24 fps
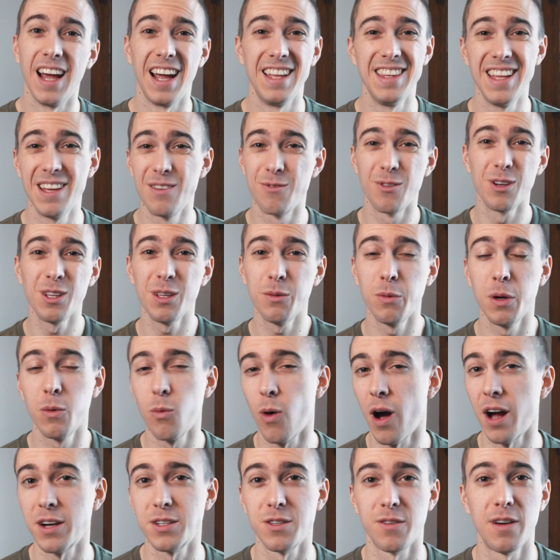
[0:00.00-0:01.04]
And then really we
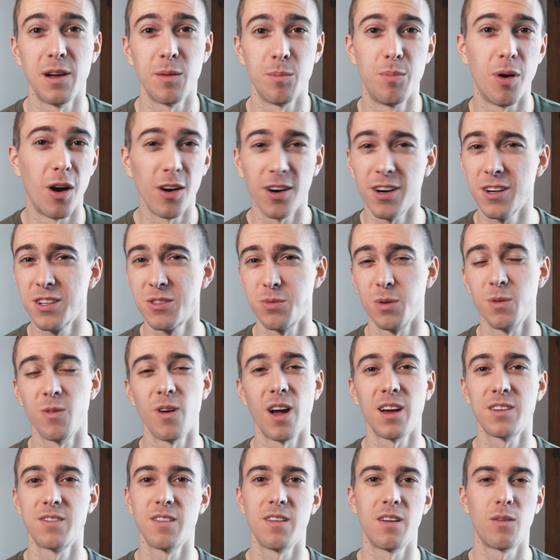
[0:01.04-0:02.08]
walked around parks, we
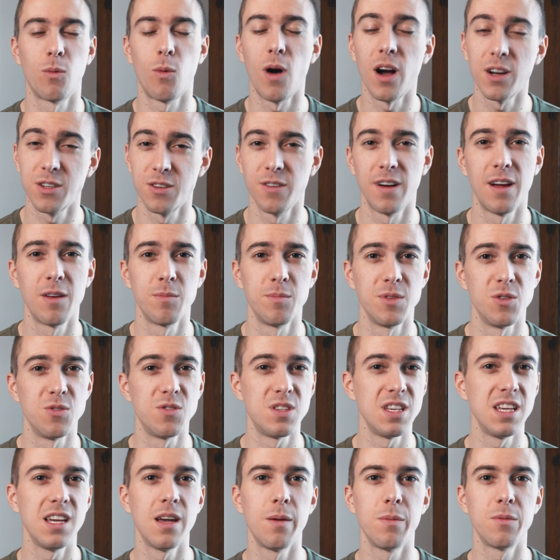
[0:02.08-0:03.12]
walked around
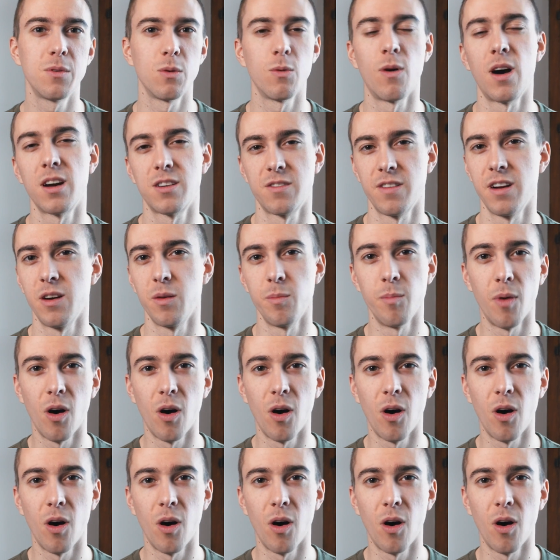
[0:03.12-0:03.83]
museums, we walked around